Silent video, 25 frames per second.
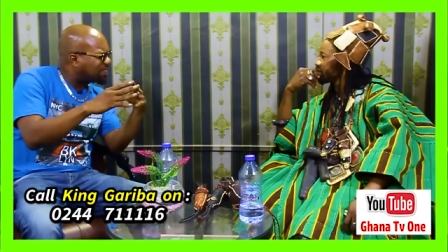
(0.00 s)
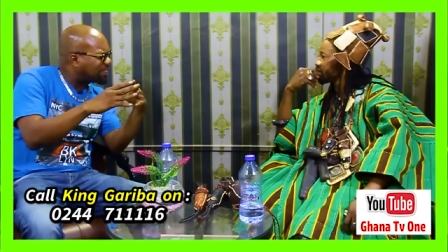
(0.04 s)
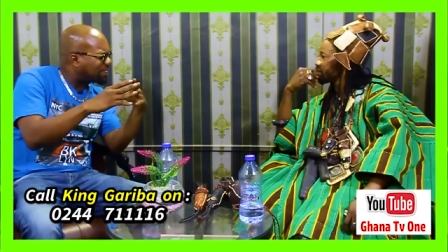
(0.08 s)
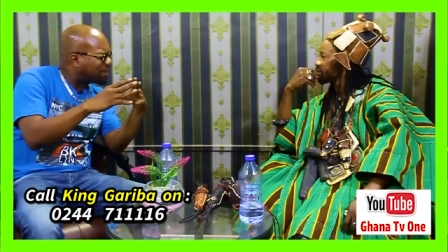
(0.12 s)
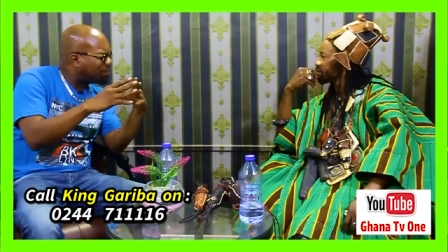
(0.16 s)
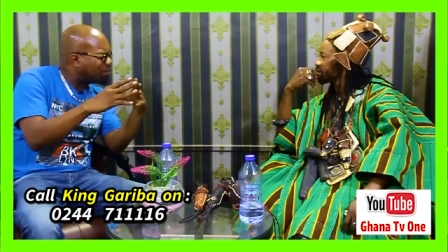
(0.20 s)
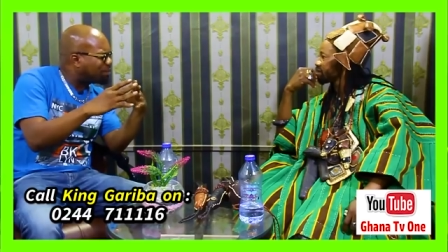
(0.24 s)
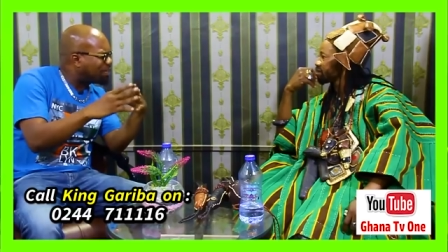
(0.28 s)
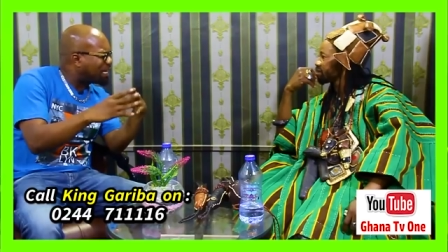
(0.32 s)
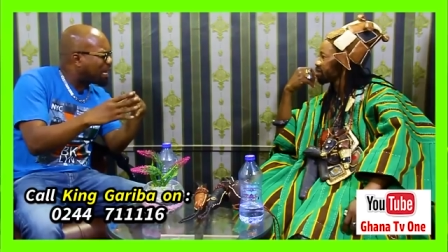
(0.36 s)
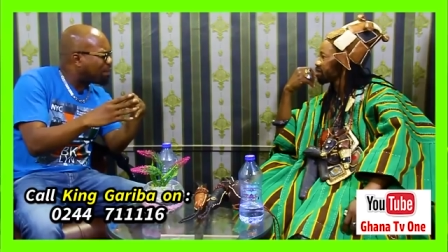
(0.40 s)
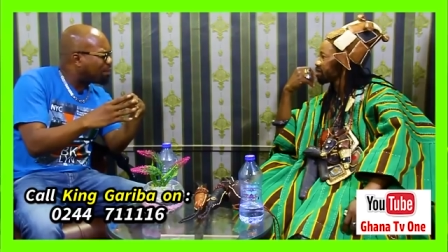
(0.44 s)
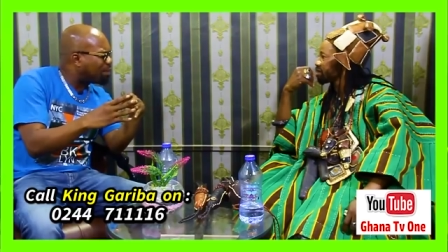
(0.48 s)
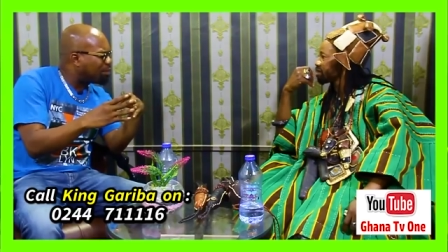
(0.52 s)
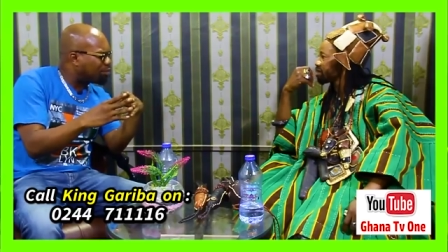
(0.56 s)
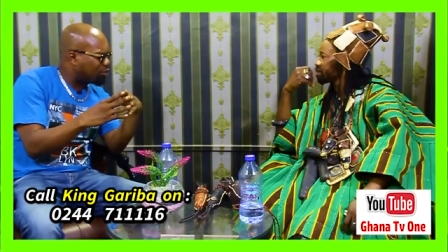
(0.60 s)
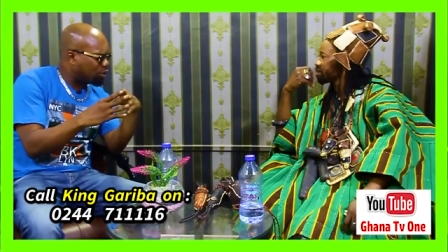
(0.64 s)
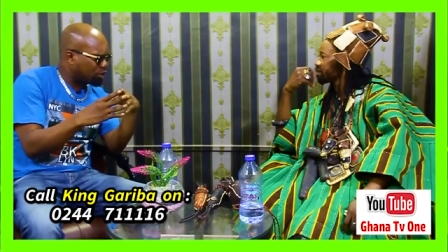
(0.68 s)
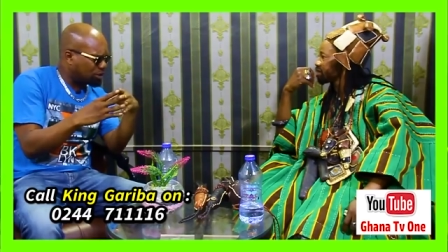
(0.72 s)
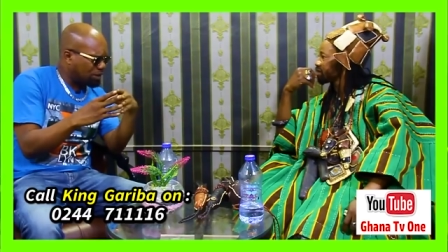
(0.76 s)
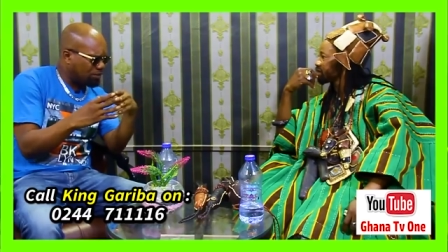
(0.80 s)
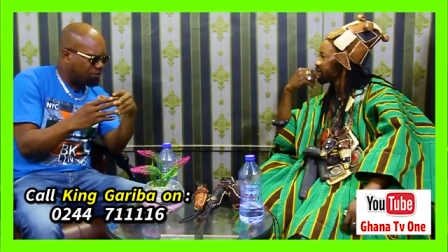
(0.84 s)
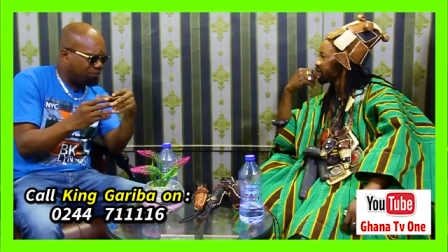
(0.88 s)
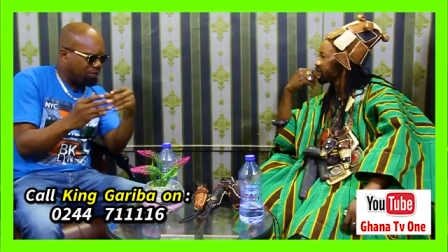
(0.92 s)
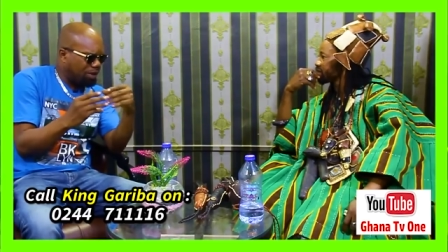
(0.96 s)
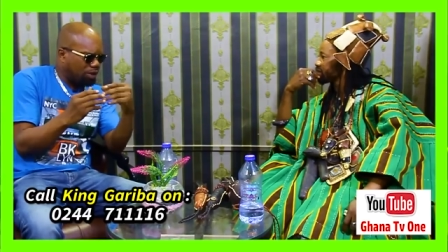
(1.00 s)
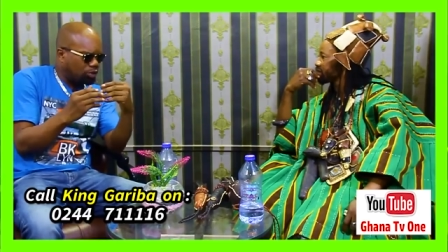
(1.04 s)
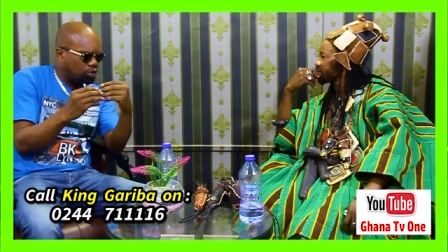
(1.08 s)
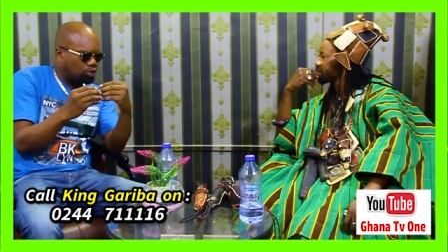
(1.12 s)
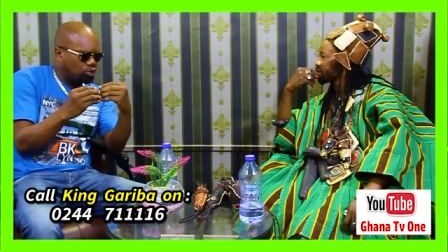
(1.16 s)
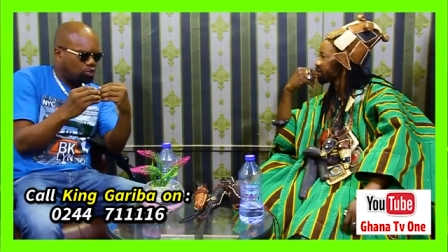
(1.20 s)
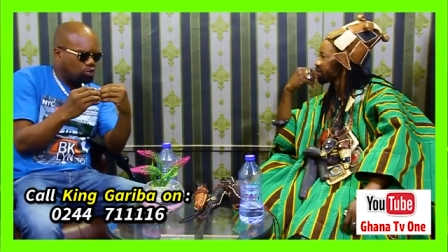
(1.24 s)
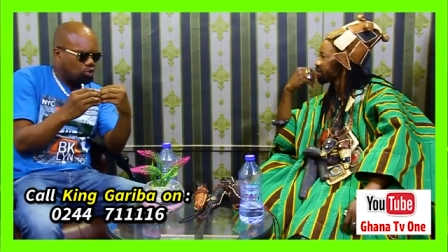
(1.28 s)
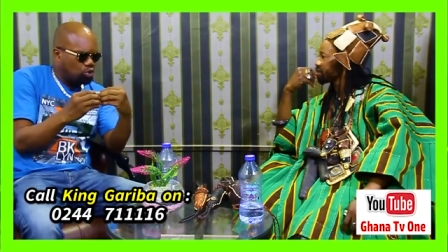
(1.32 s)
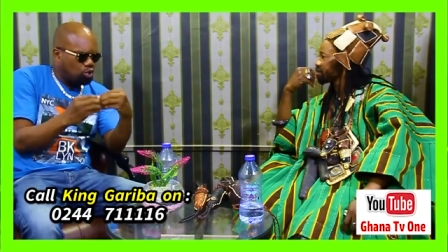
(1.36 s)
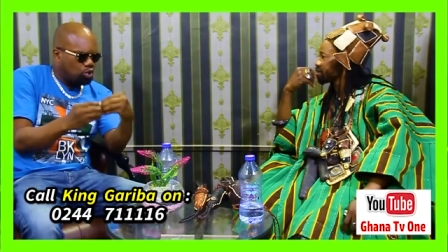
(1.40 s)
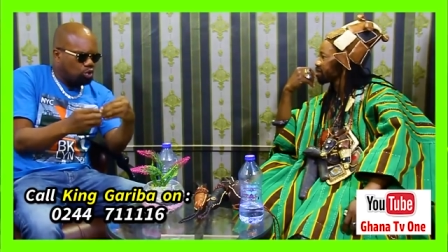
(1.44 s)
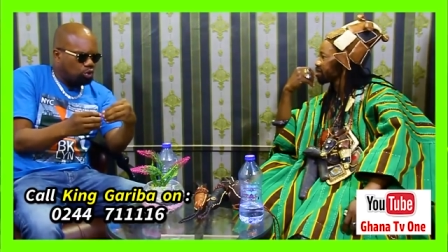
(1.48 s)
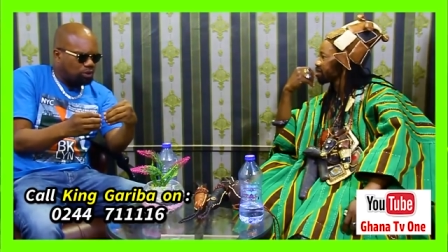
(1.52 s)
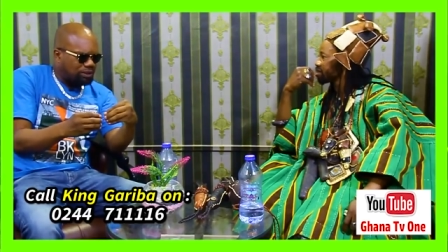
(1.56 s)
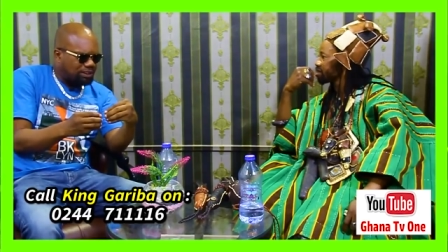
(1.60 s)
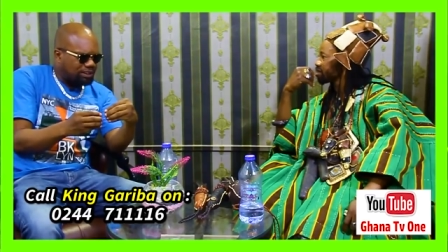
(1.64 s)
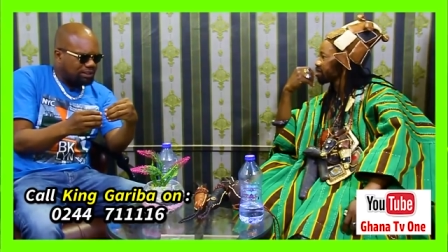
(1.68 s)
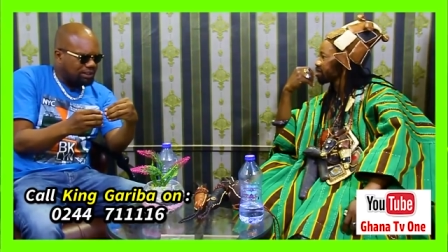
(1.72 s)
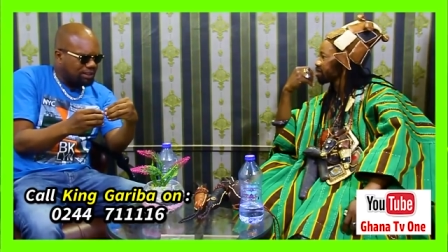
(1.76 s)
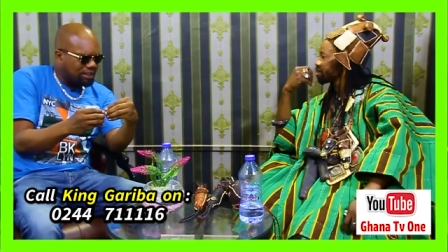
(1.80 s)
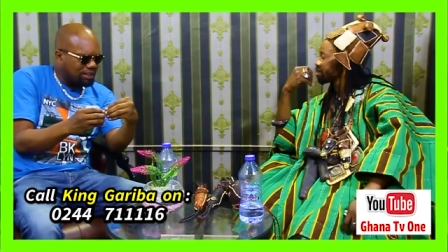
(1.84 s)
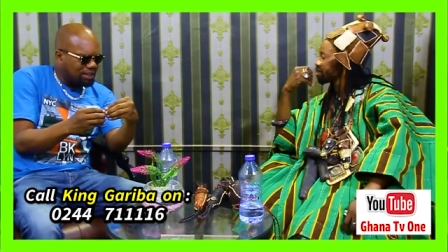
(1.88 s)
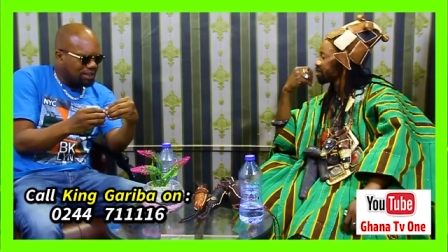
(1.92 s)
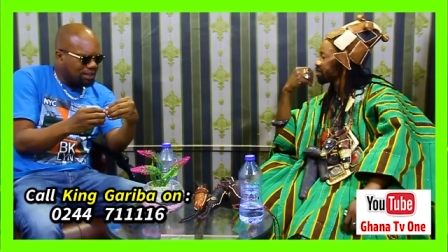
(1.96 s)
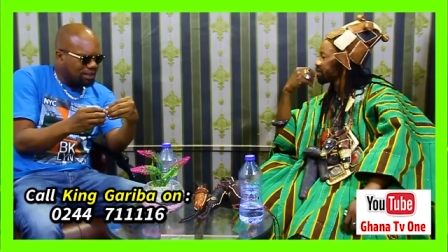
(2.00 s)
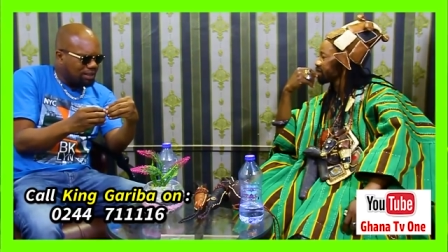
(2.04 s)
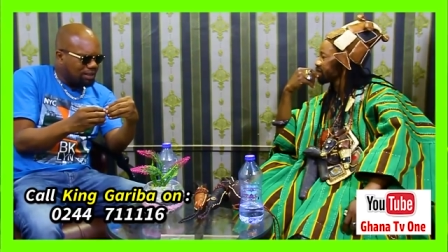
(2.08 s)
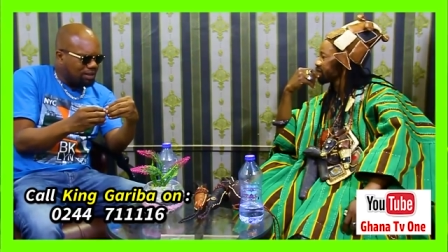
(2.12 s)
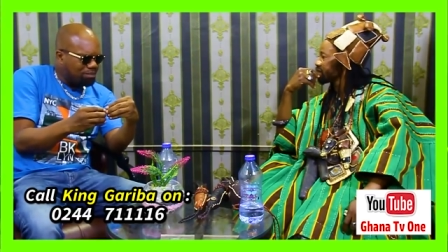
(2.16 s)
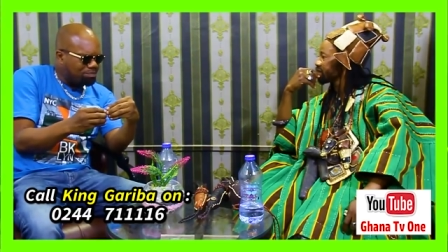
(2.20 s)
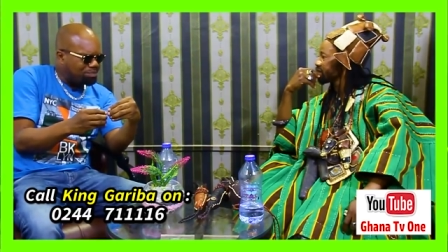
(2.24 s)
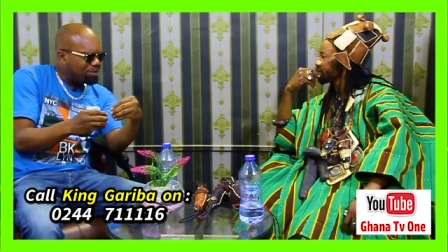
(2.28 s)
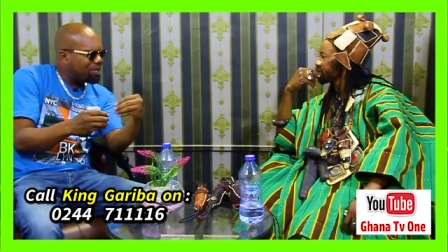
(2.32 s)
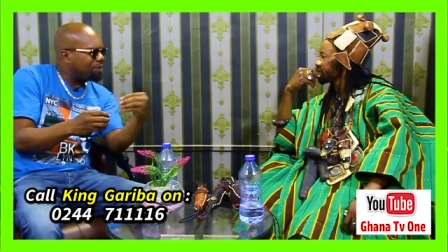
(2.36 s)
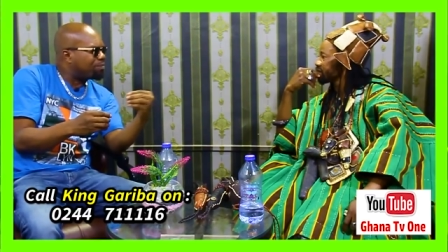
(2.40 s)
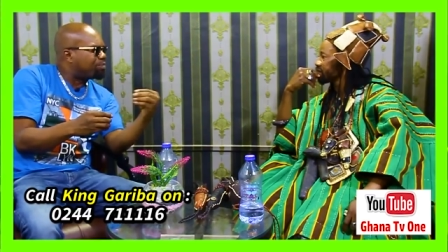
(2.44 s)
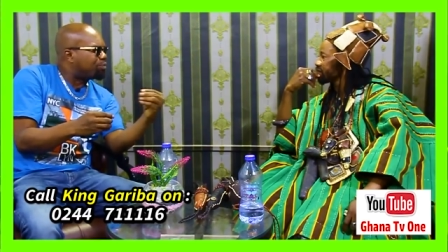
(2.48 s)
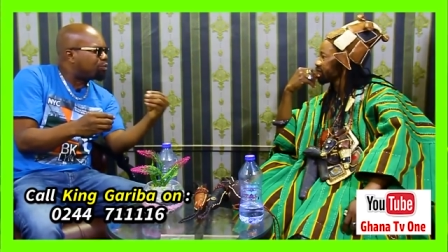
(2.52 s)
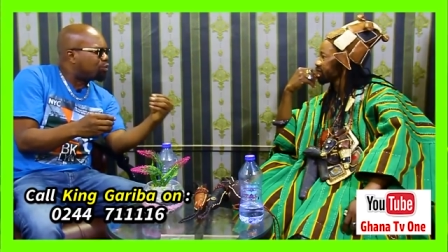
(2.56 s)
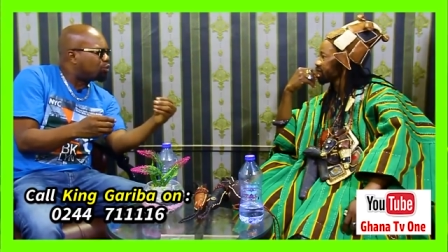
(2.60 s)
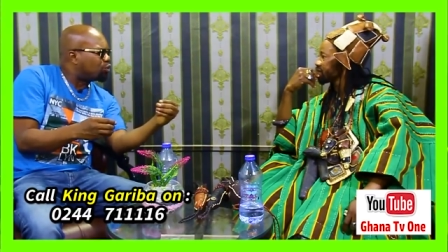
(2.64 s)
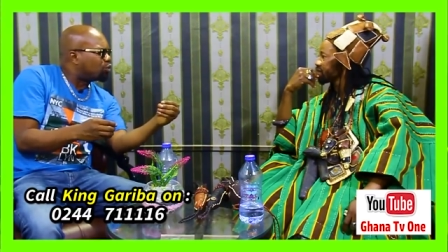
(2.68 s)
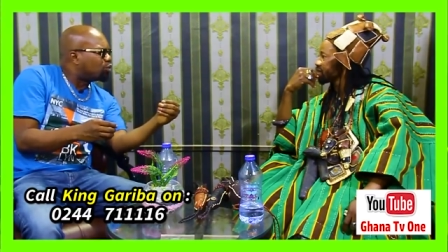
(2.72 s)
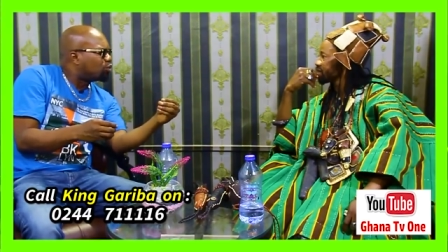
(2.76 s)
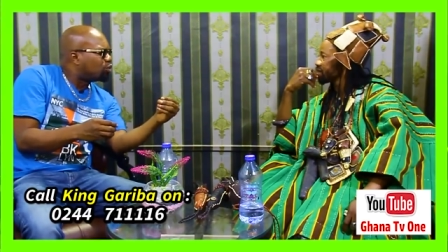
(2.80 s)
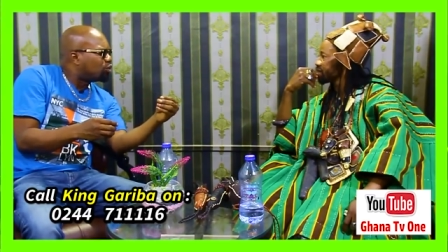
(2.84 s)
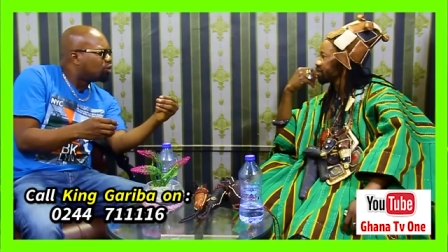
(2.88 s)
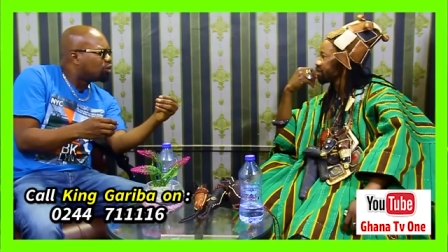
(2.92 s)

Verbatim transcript: nsem dia because if you have to lose people